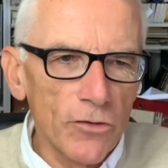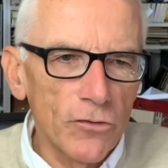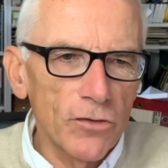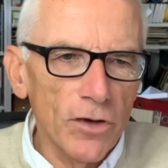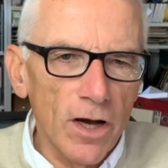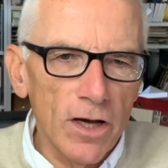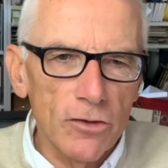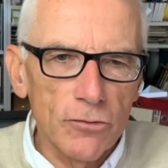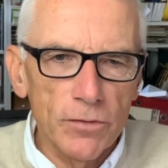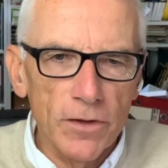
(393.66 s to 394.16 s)

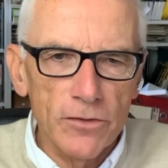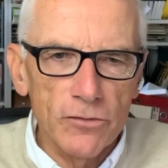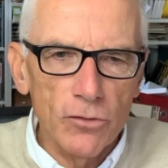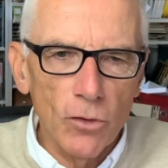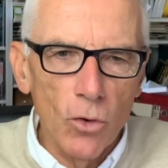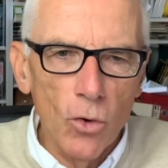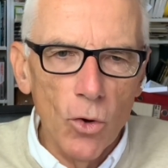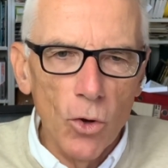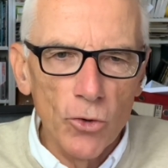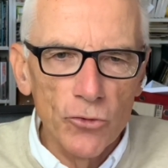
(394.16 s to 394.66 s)
size fits
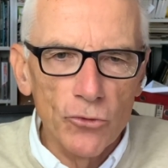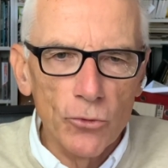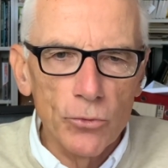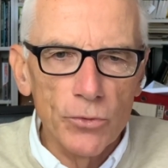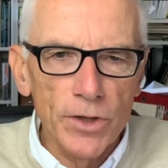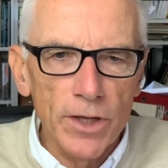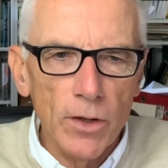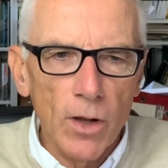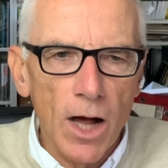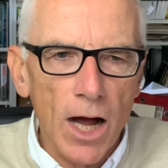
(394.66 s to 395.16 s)
all to
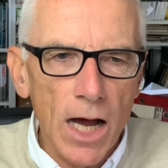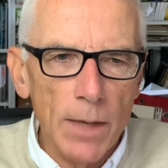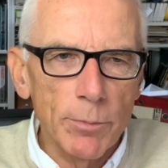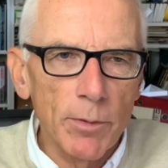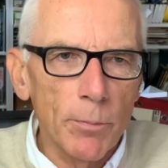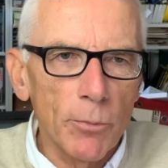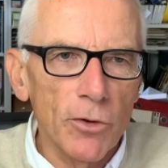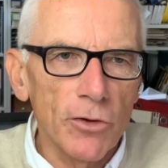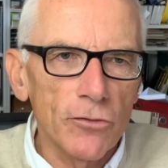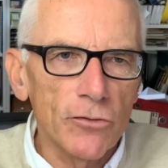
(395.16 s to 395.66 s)
real hyper
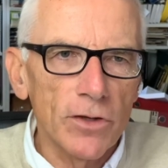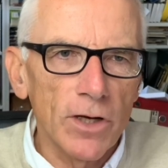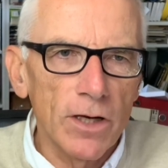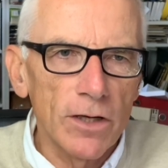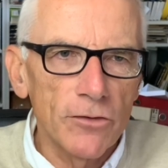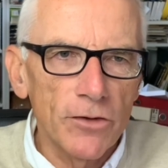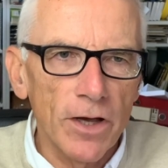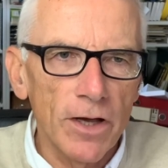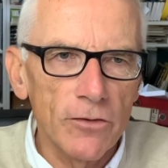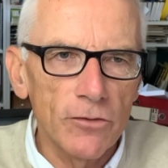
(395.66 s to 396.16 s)

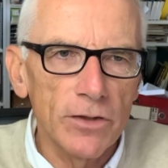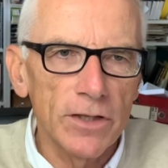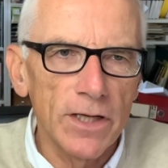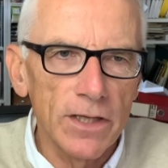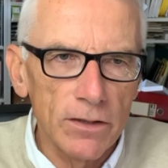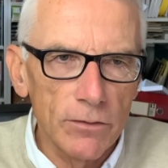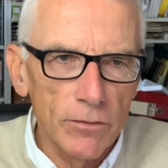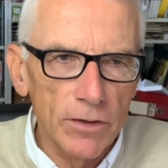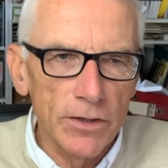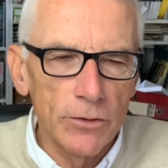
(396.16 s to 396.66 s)
personalization
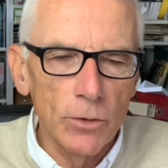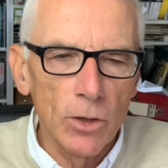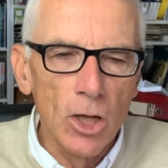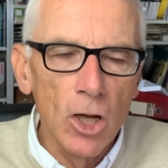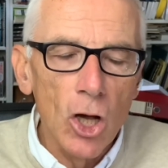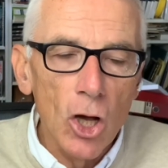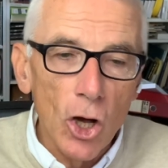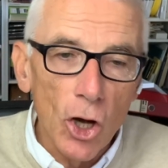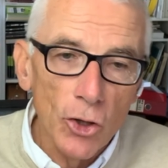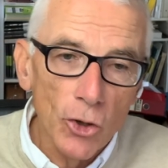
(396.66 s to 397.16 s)
individual.
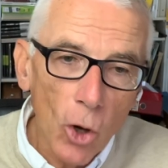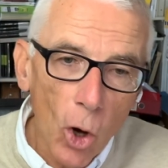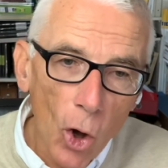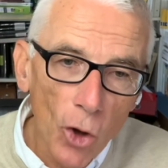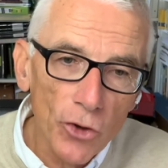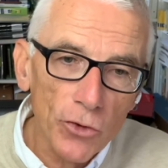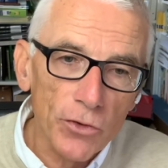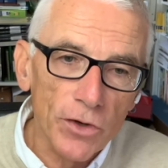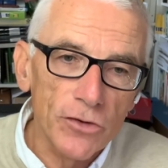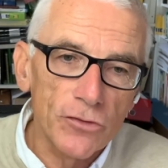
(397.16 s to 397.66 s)

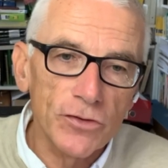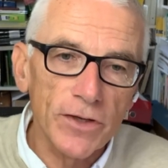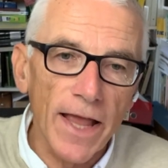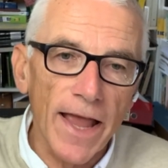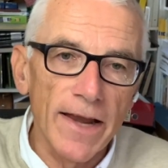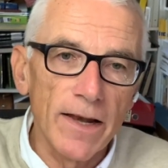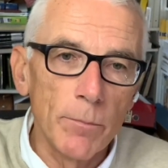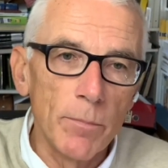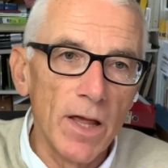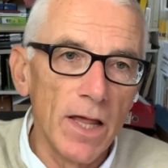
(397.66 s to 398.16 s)
Another is
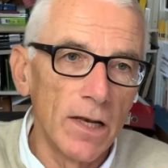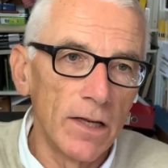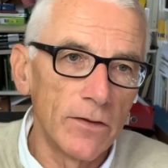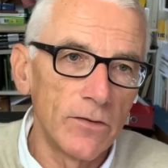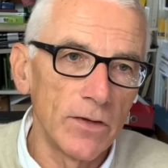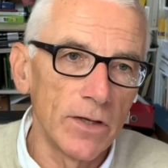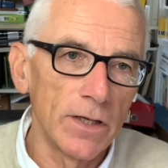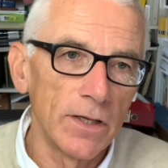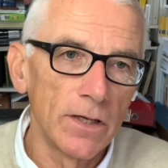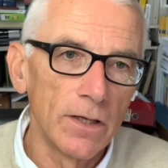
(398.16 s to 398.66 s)

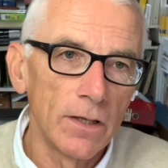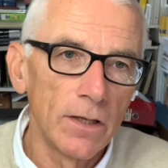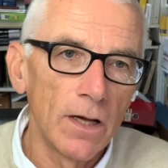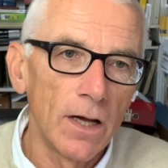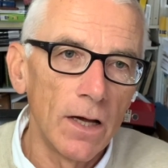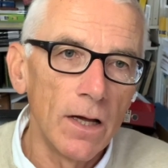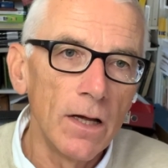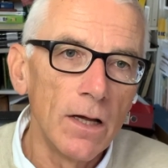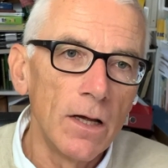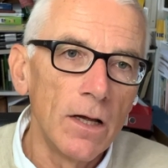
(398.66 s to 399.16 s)
scalability.
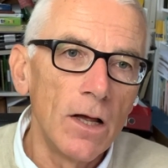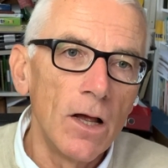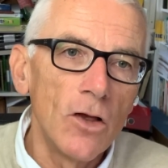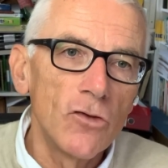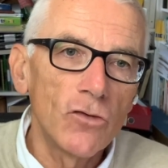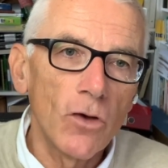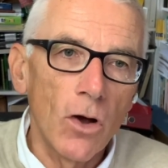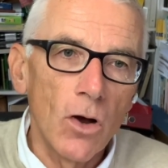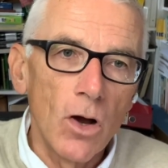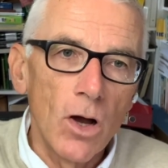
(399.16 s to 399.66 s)

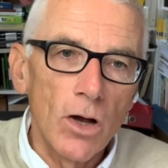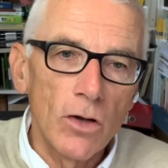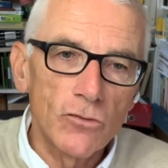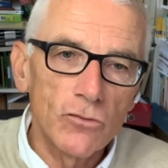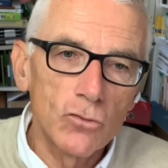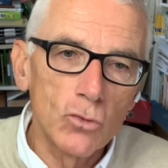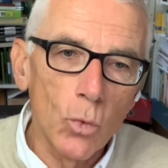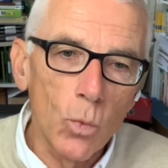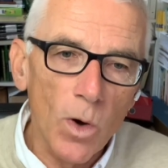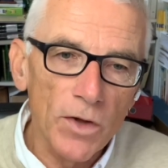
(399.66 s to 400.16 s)
So
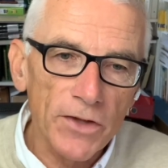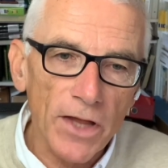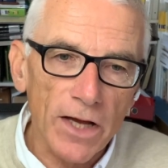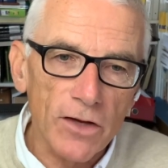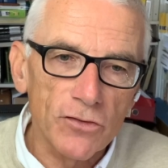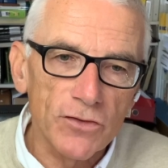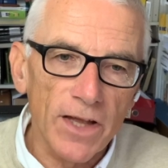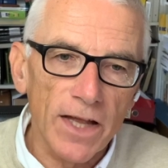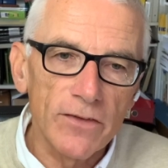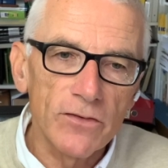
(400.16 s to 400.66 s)
to what
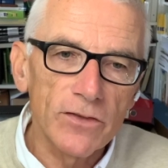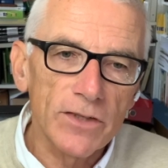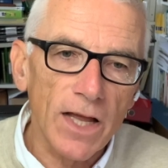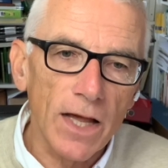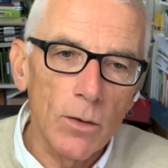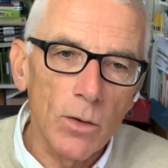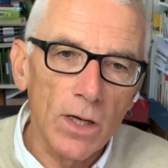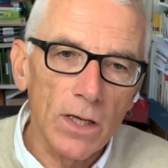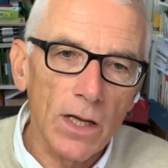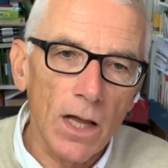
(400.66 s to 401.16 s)
extent
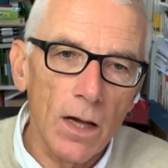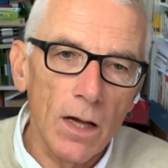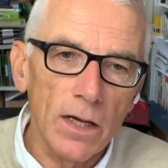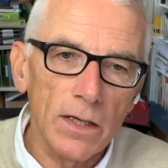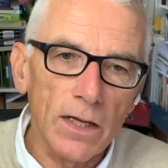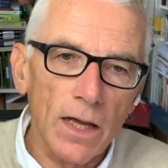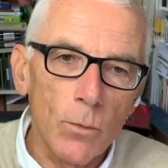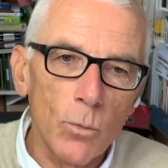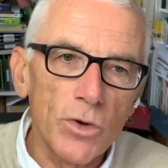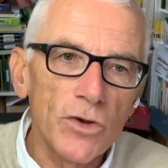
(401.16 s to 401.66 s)

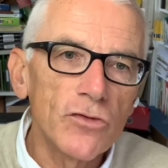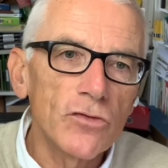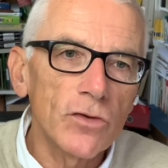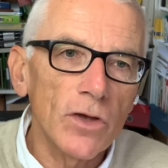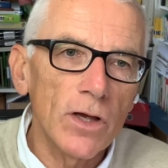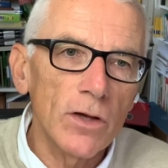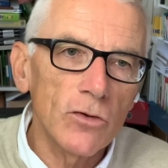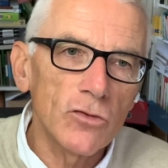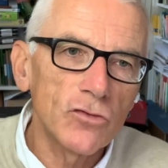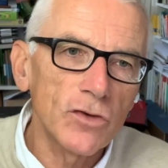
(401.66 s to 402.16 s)
can we
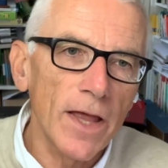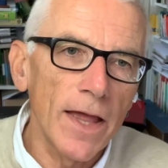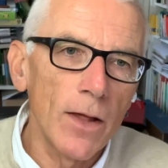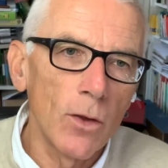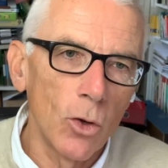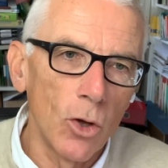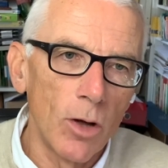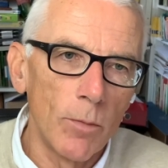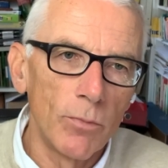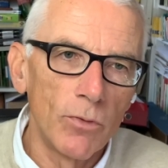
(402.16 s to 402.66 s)
scale
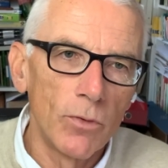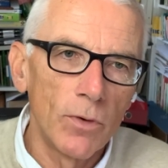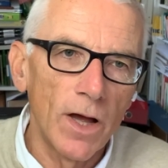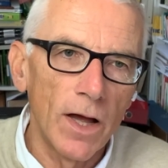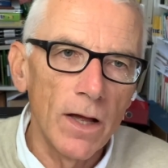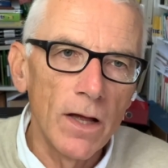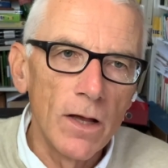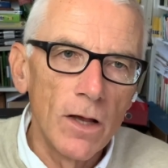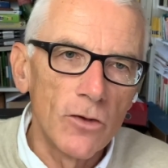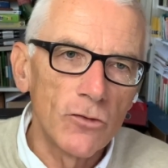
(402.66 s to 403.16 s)
up?
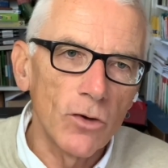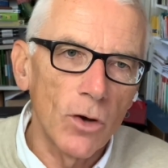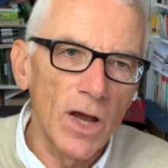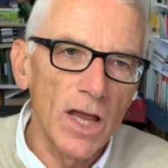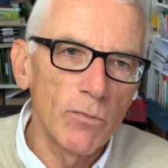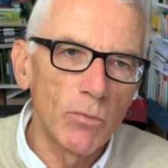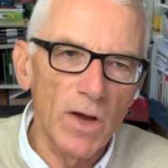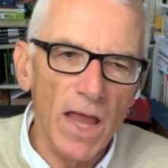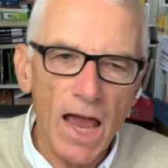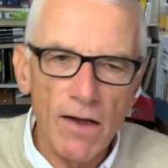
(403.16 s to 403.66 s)
So if
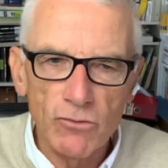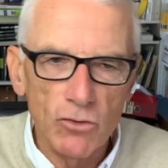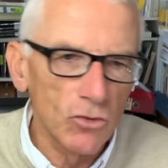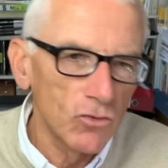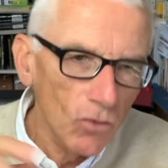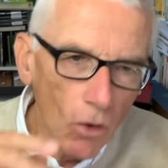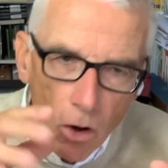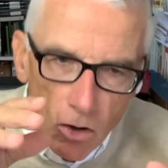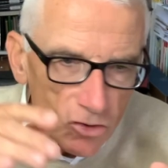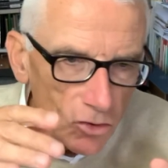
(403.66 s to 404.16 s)
we have to
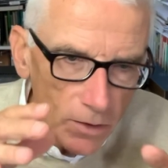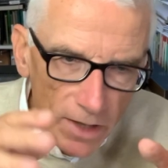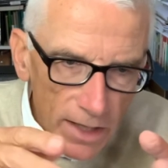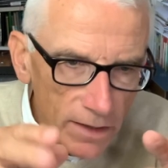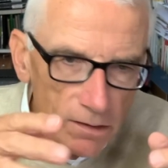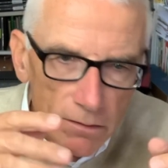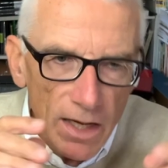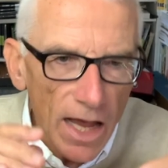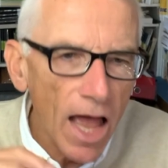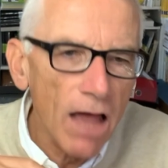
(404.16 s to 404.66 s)
talk
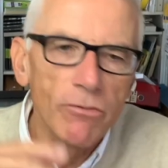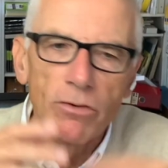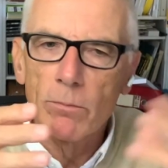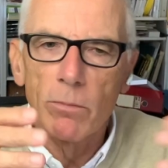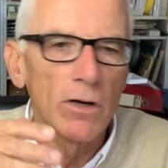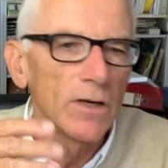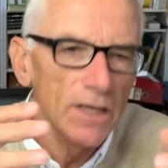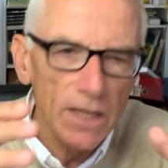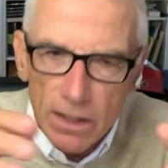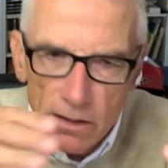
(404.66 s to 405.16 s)
to
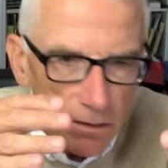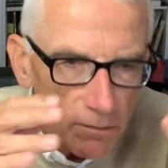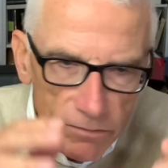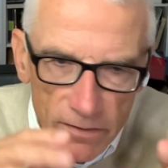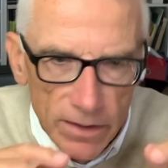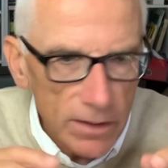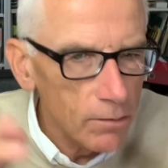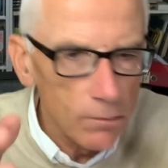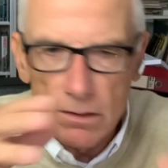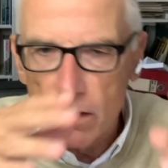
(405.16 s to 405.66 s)
everybody
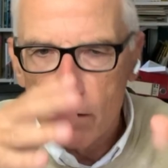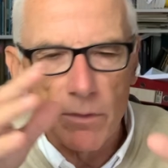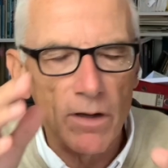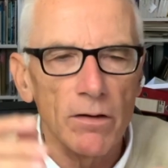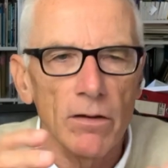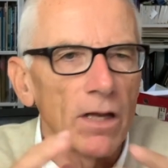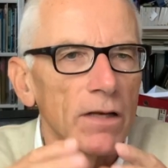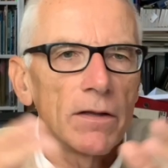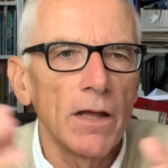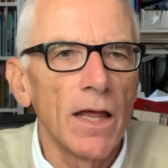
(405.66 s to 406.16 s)
individually,
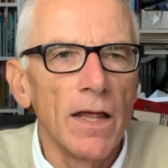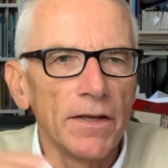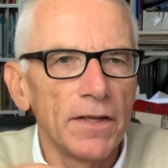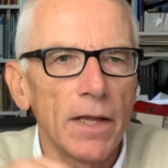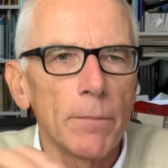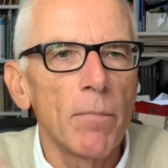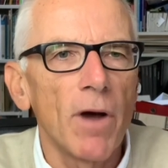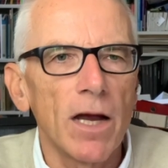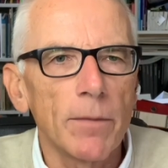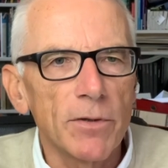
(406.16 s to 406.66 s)
that
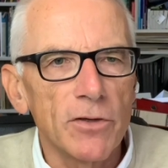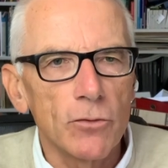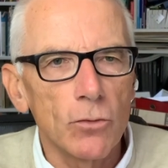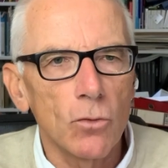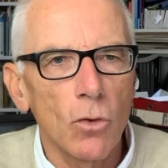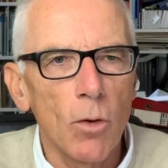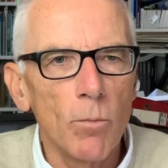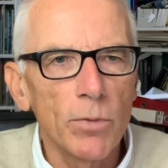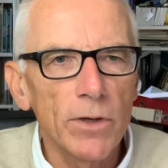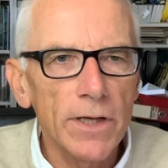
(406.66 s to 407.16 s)
might be too
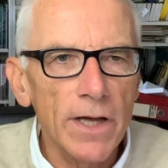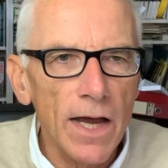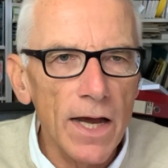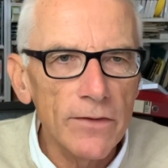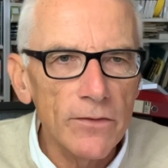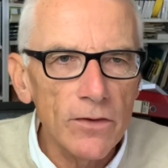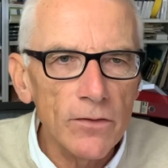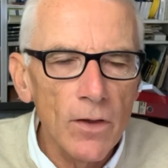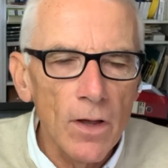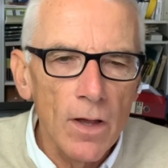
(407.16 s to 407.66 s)

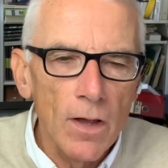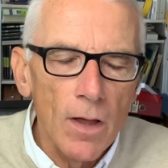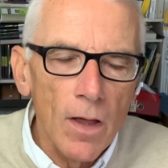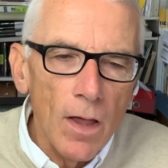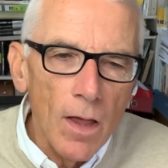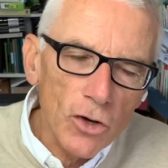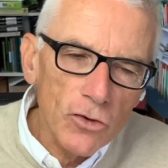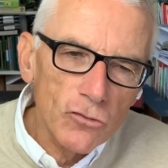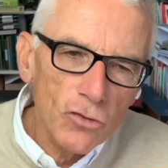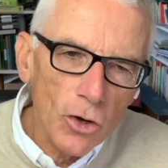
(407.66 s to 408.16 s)
complicated.
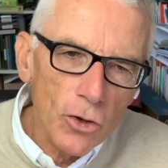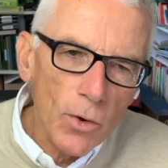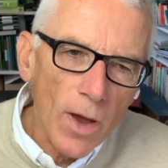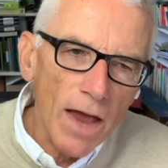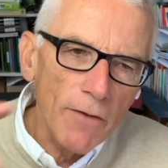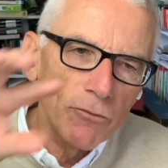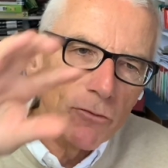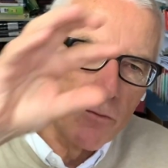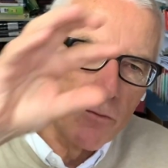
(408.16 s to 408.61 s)
So you have to